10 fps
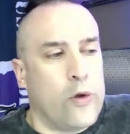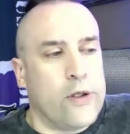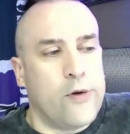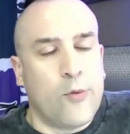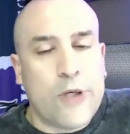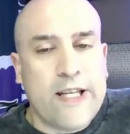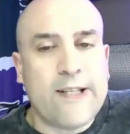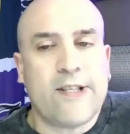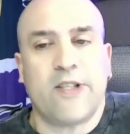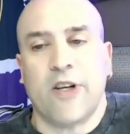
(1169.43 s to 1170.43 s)
We need
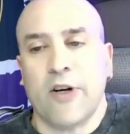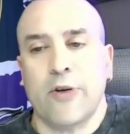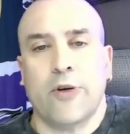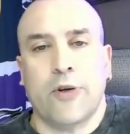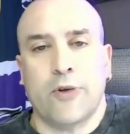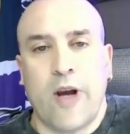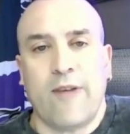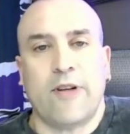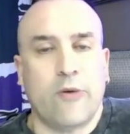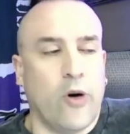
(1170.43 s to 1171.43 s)
to start
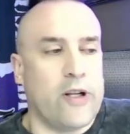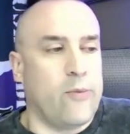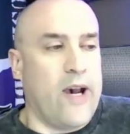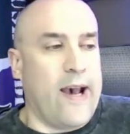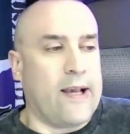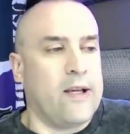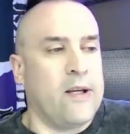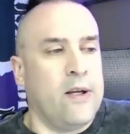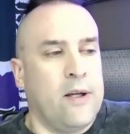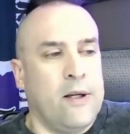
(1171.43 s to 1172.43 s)
drafting running back,
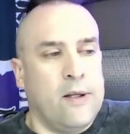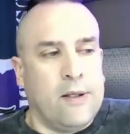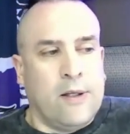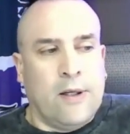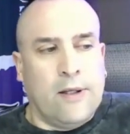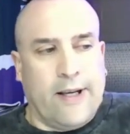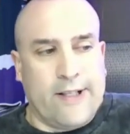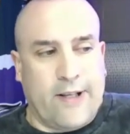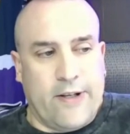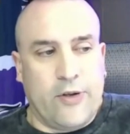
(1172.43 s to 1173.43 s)
like I
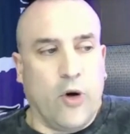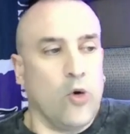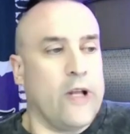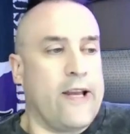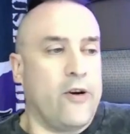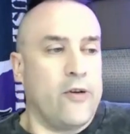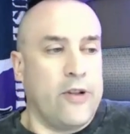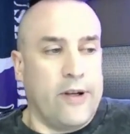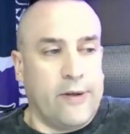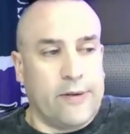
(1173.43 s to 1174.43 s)
said, no later
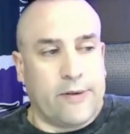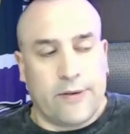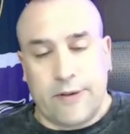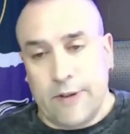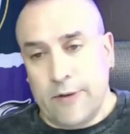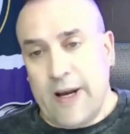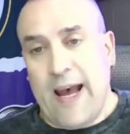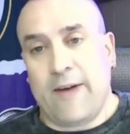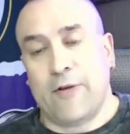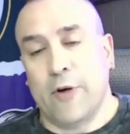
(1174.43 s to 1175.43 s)
than,
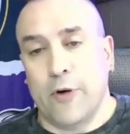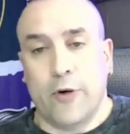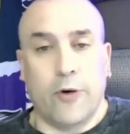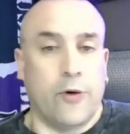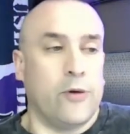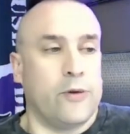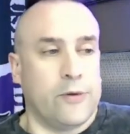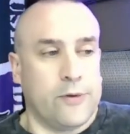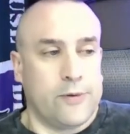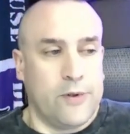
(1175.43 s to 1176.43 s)
after
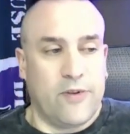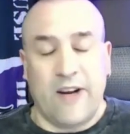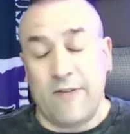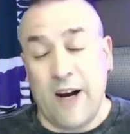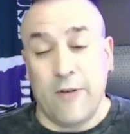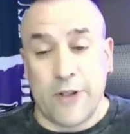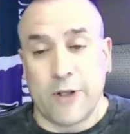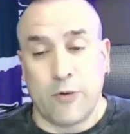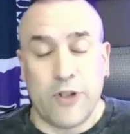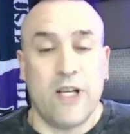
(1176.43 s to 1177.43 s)
you've got 5 or
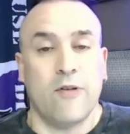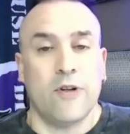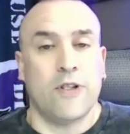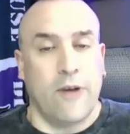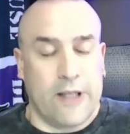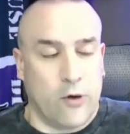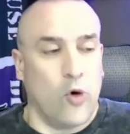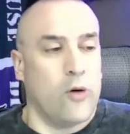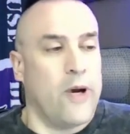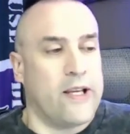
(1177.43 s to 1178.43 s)
6 receivers, you got your
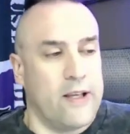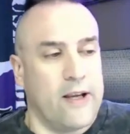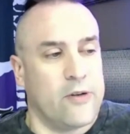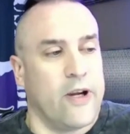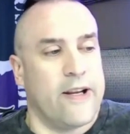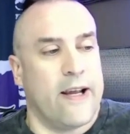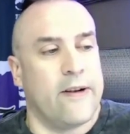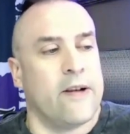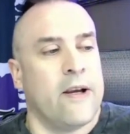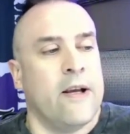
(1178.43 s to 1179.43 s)
quarterback, you got your tight end.